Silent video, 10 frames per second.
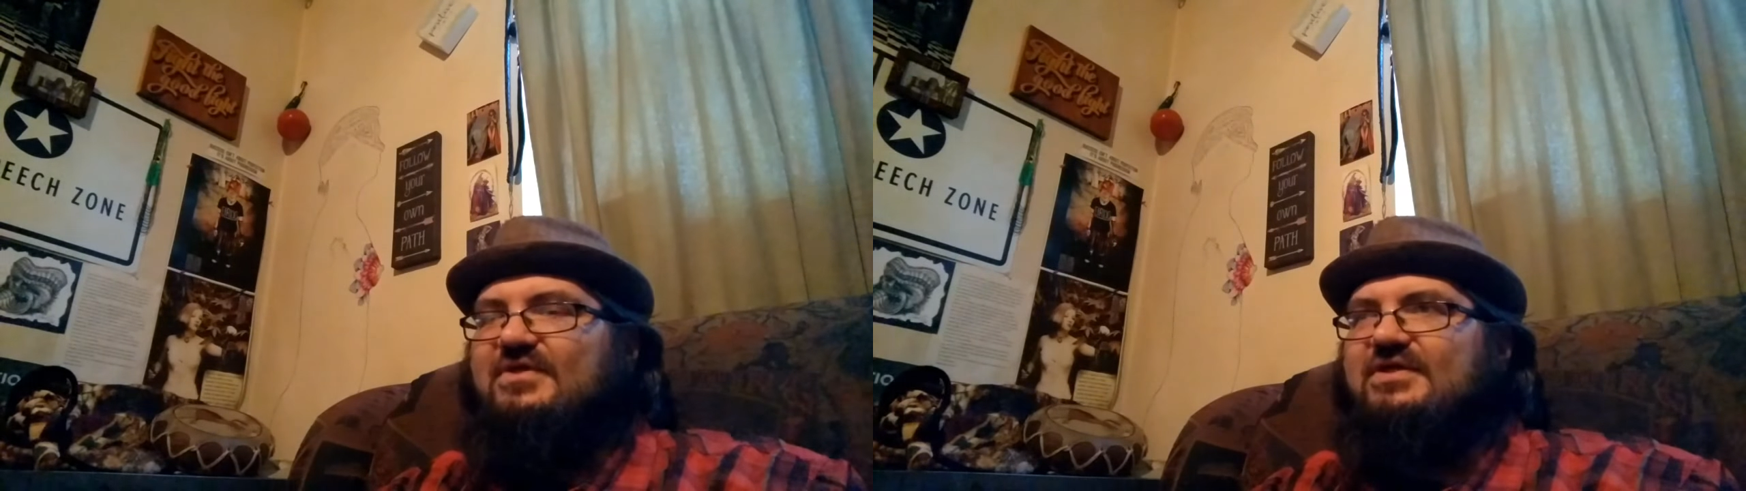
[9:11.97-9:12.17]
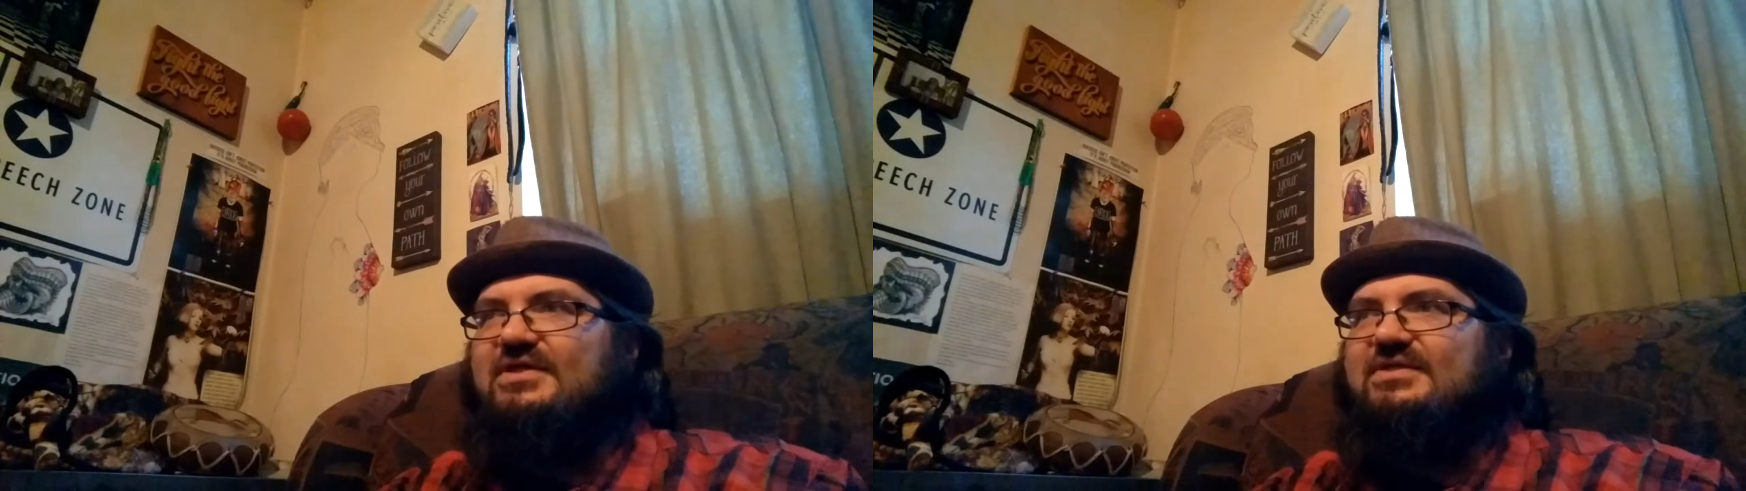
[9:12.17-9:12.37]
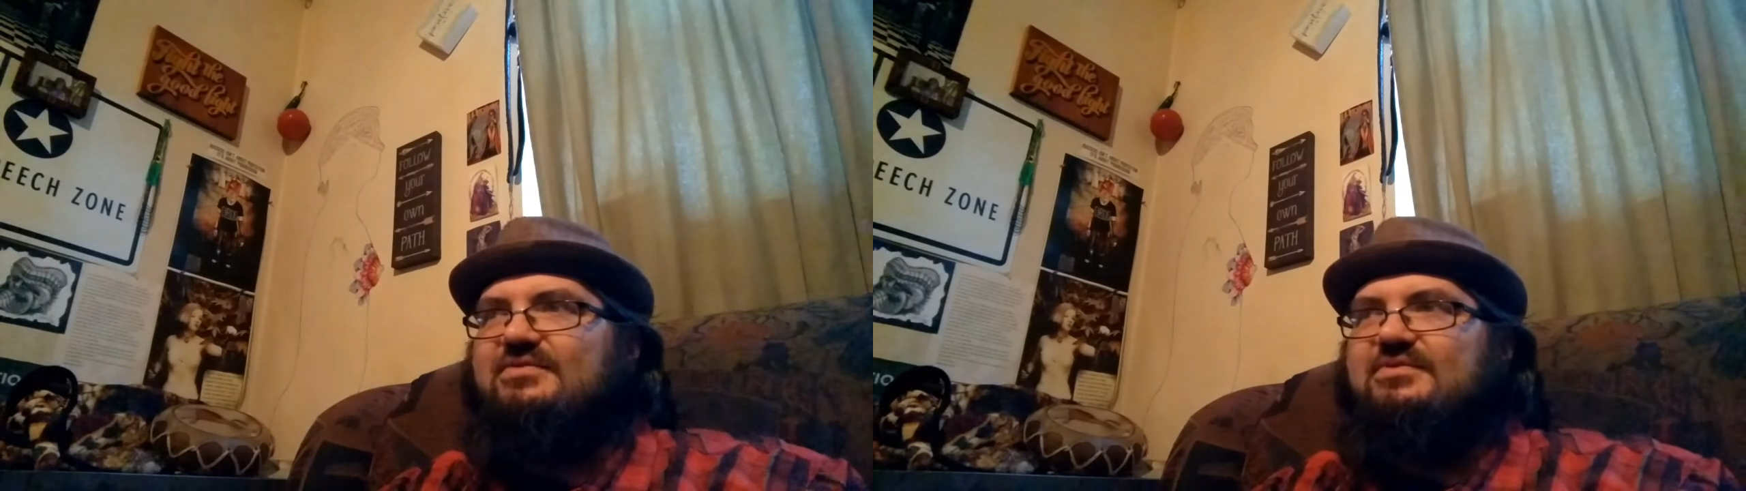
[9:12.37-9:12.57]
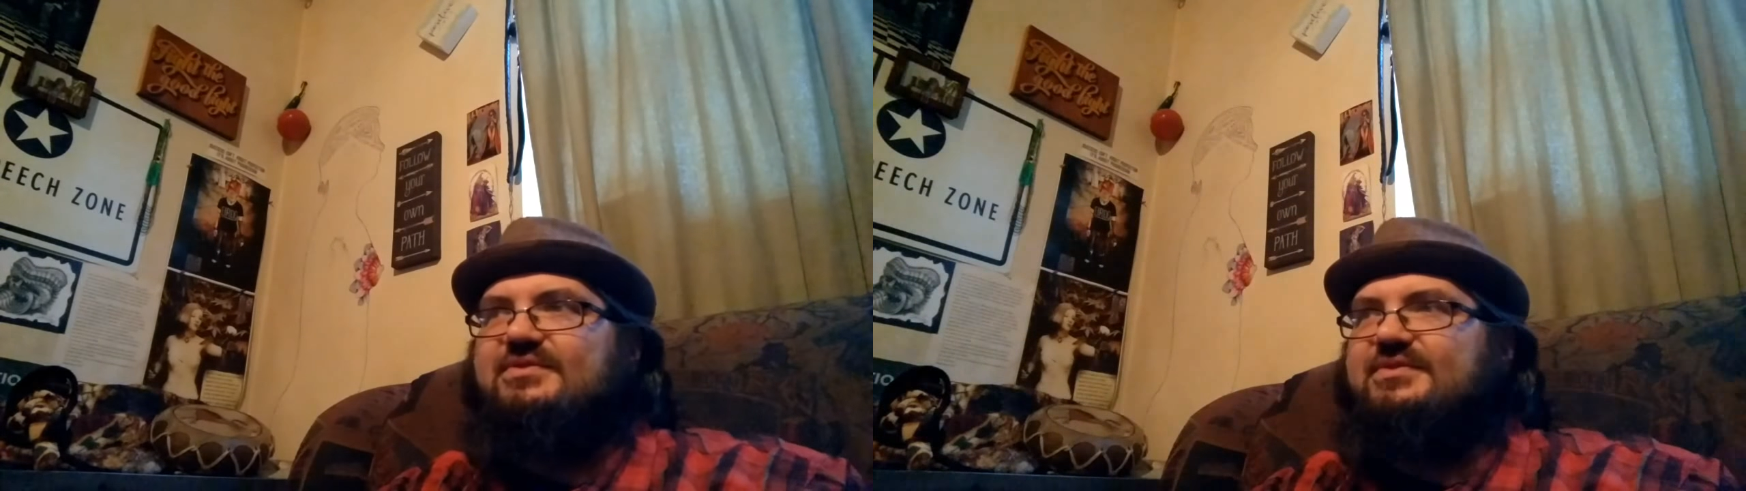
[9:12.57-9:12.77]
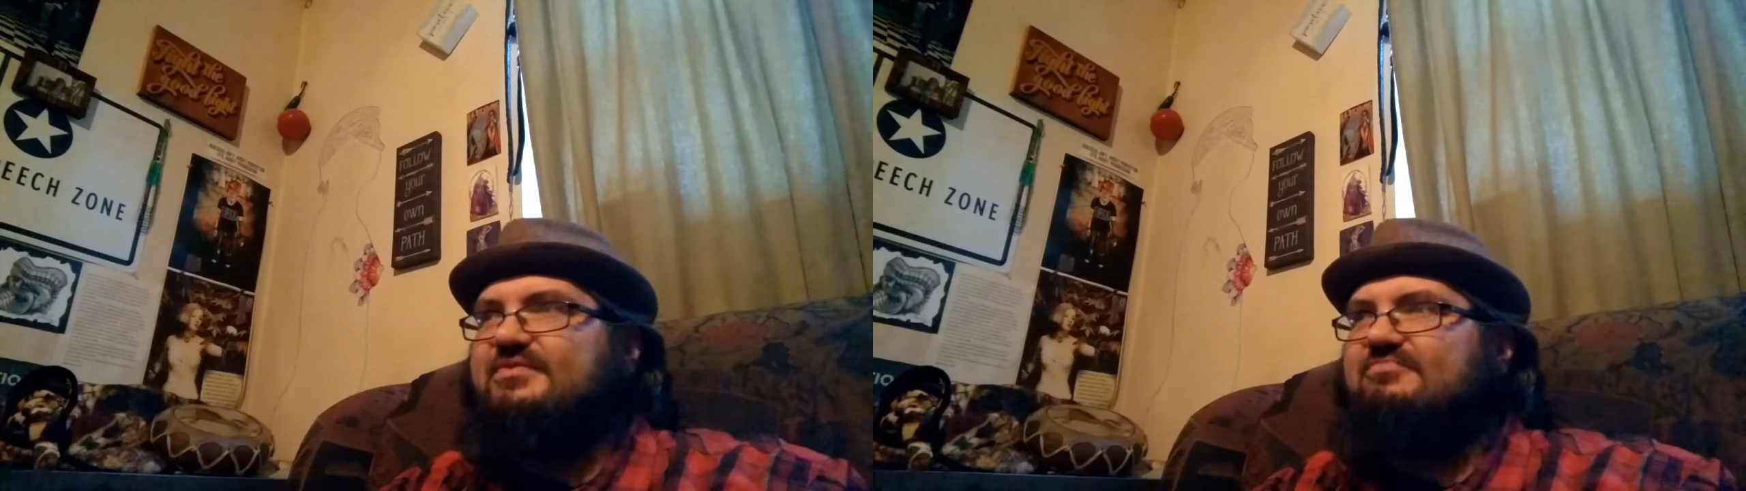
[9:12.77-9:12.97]

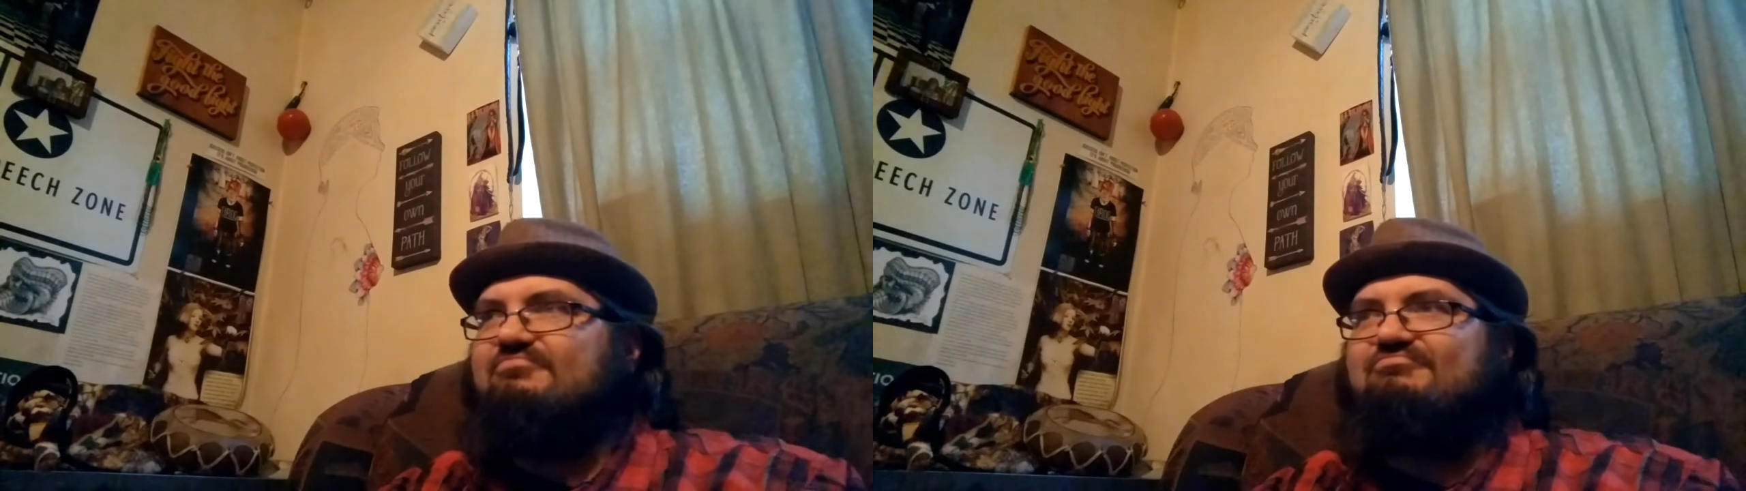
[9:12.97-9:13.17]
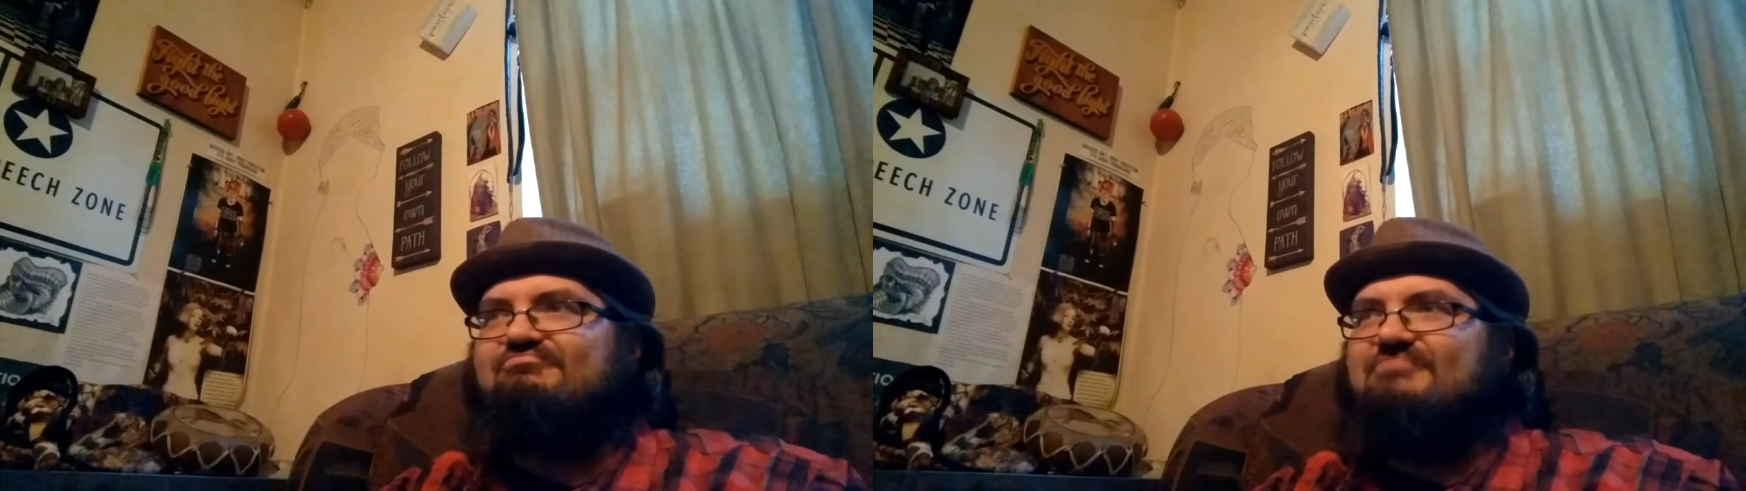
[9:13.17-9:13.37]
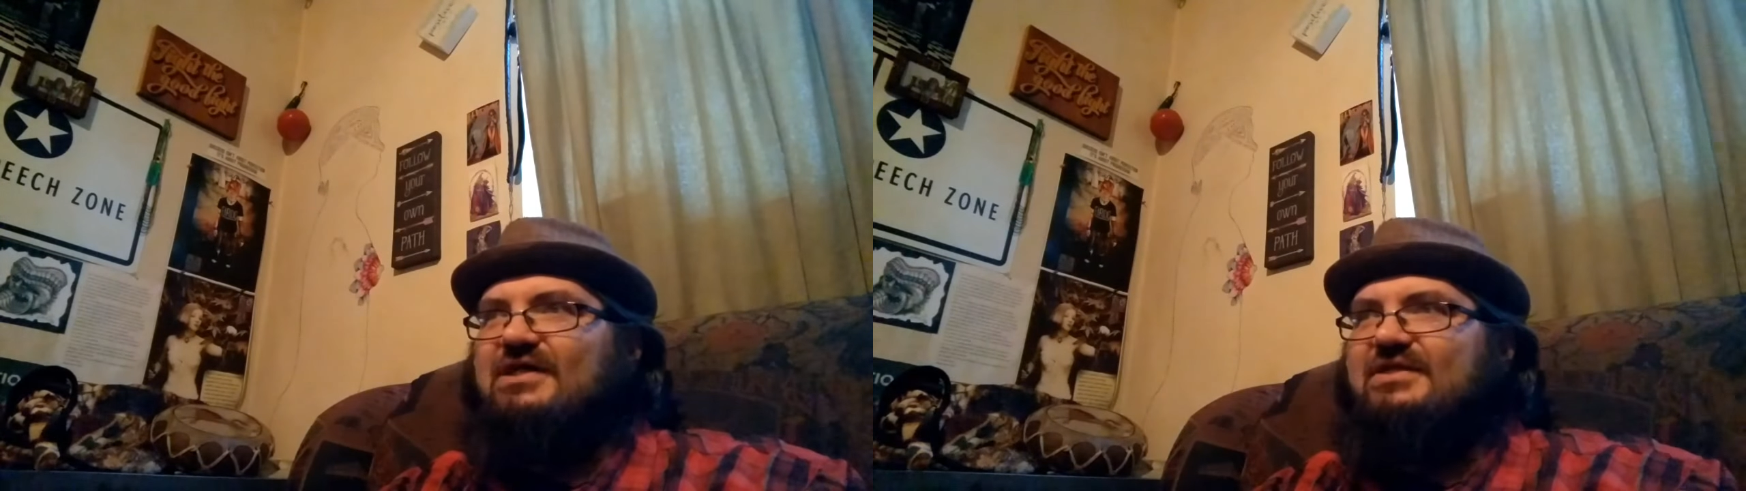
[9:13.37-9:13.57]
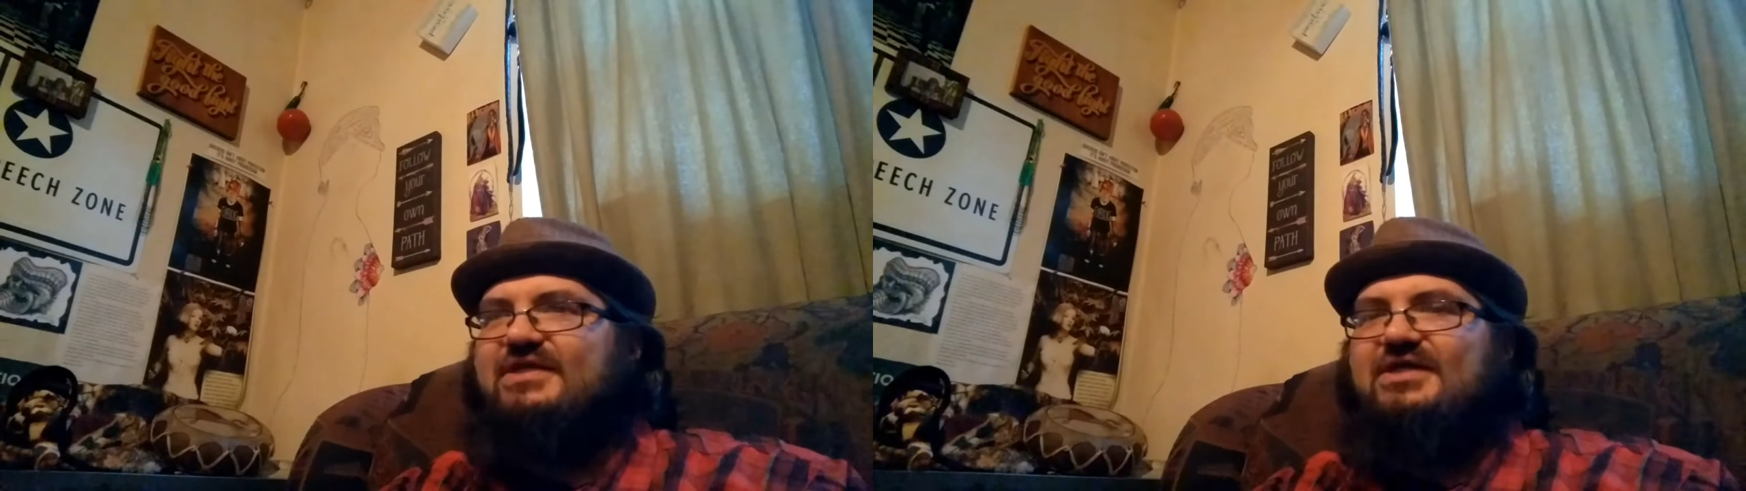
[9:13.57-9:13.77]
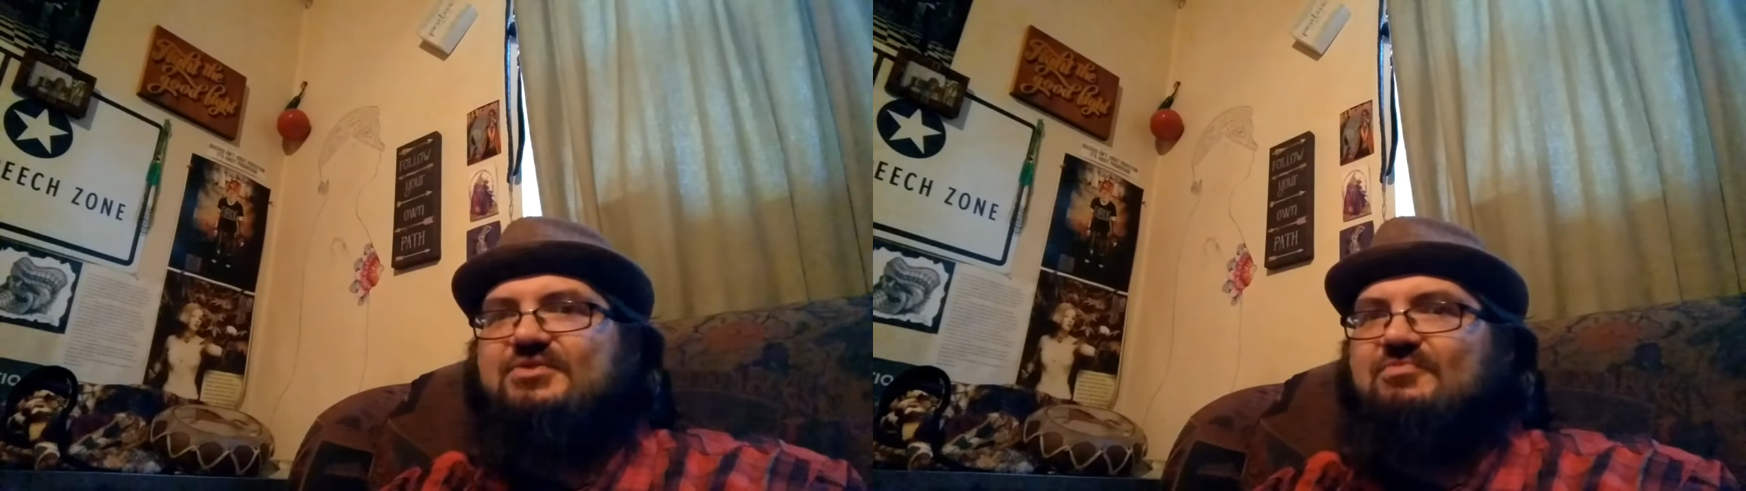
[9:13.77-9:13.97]
is
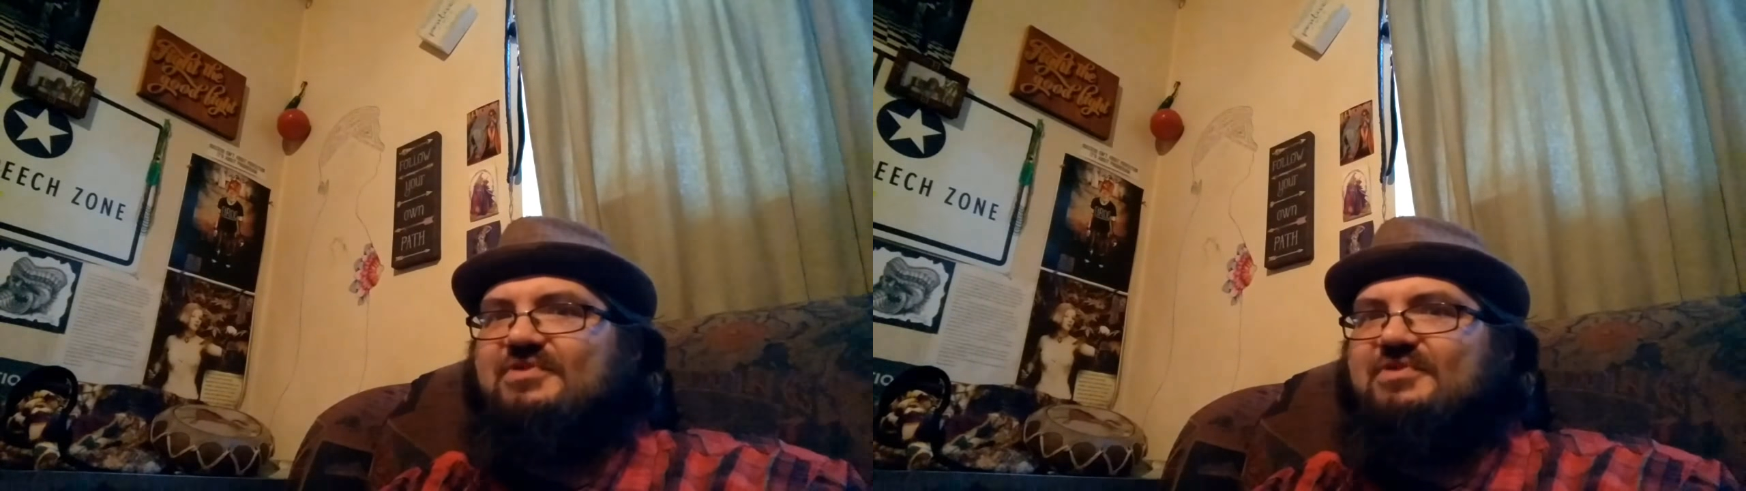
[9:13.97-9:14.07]
meditation